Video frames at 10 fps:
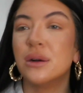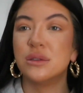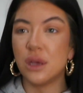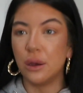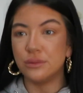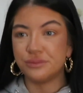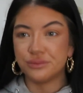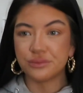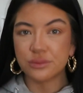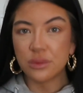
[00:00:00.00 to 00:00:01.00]
So,
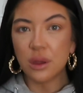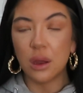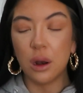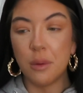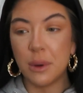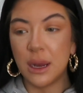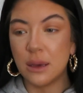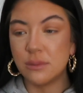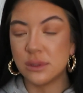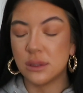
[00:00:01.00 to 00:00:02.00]
line my
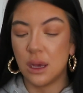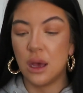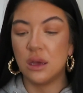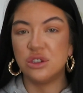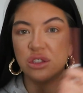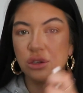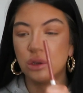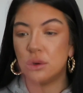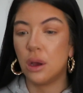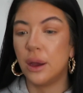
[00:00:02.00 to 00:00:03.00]
lips, it's just a
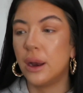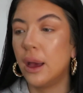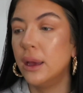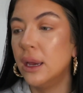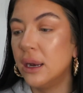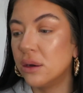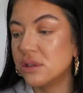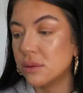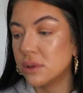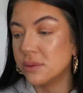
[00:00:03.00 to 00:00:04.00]
nude liner. Now
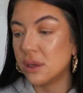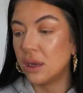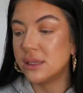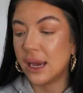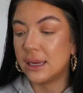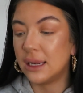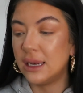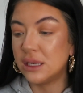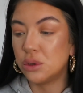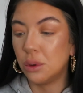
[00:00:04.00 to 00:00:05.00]
sometimes I like to add a
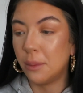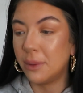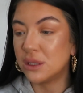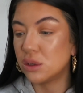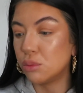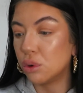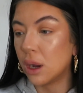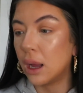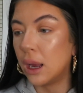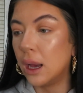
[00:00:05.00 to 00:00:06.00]
little bit more
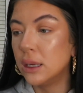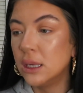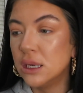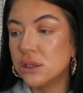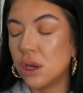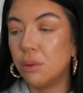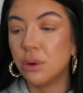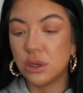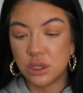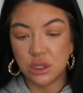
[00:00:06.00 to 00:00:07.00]
colour. So what
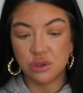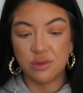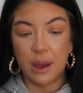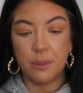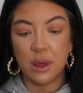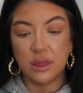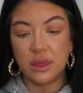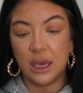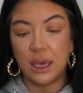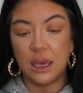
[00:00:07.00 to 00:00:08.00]
we're going to do is grab
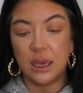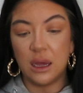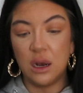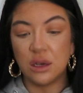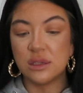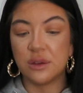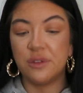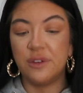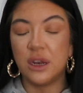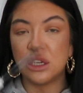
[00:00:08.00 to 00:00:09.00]
the Lasting
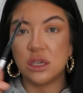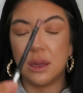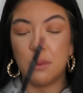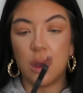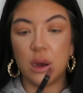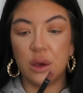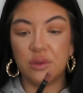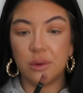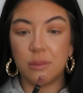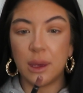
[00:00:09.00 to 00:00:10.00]
Finish lip liner
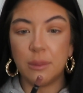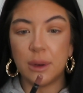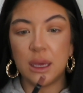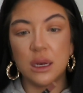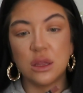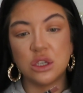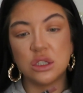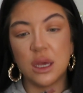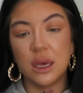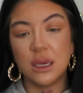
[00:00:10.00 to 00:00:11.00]
from Maybelline in the
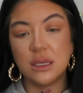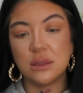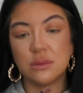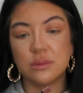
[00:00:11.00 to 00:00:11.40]
shade